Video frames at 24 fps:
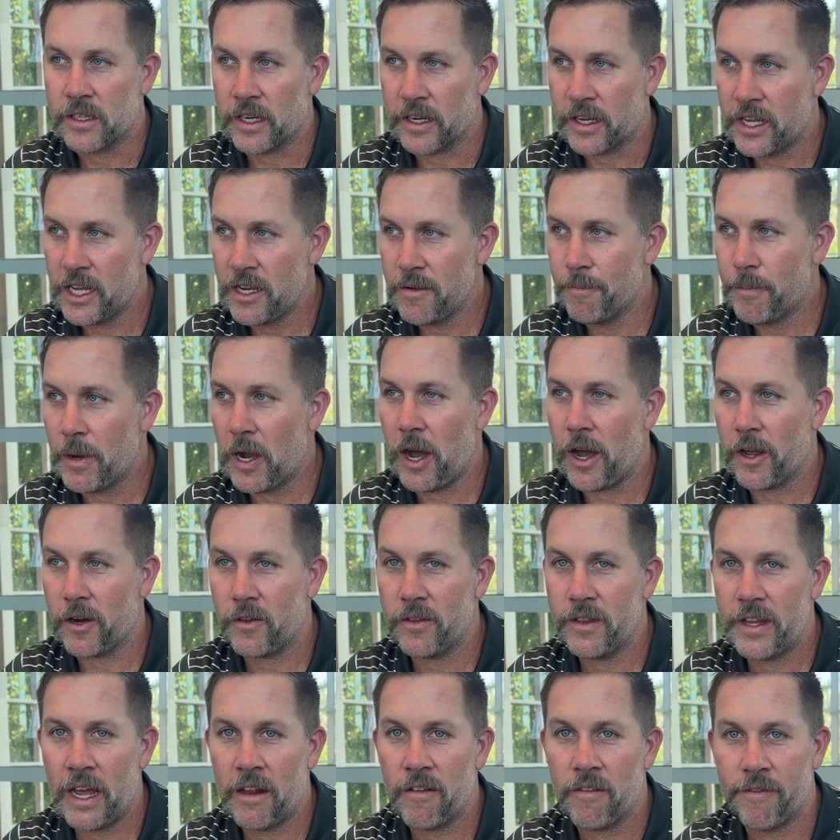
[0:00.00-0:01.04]
like, he bottled
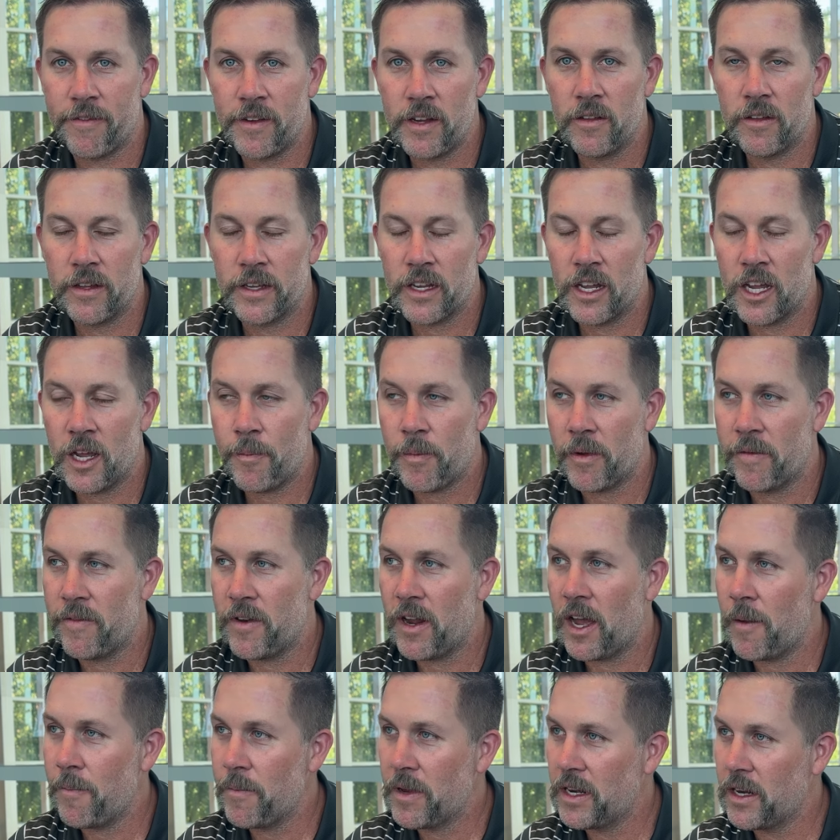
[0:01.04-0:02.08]
that feeling up of
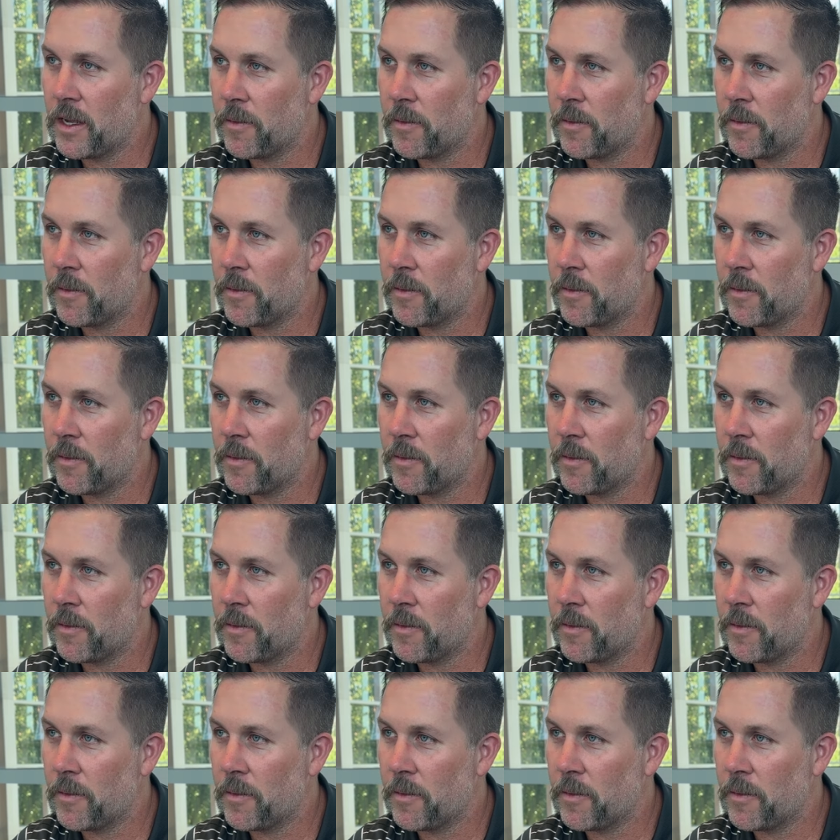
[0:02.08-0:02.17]
not being